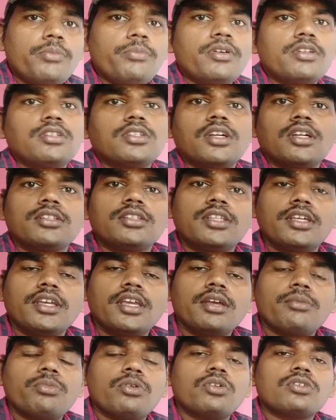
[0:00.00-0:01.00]
Members
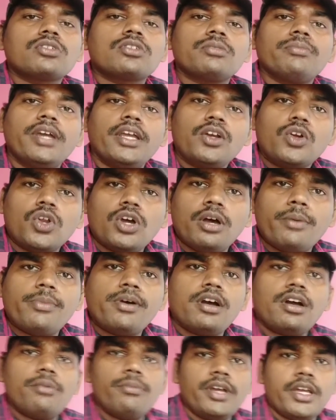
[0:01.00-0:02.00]
think about
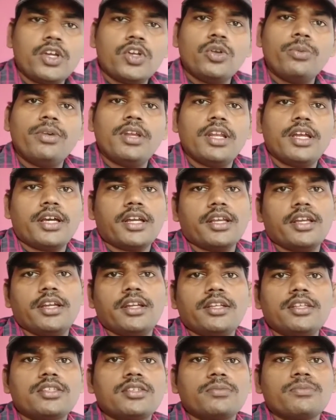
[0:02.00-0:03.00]
microbial
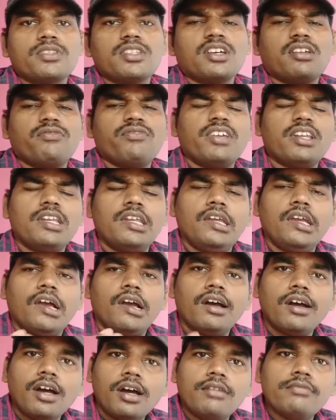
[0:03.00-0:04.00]
organisms are very
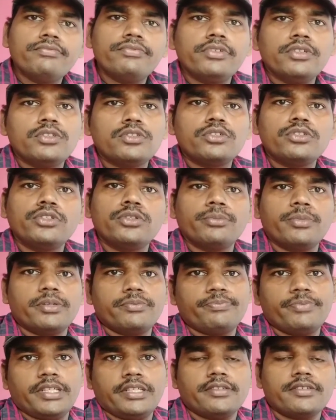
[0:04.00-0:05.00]
harmful to
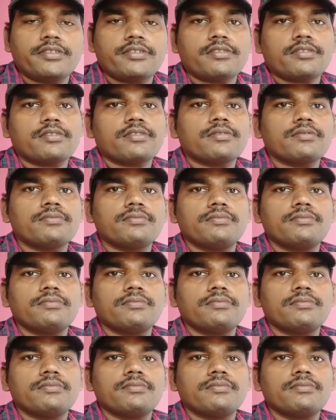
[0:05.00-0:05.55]
human beings.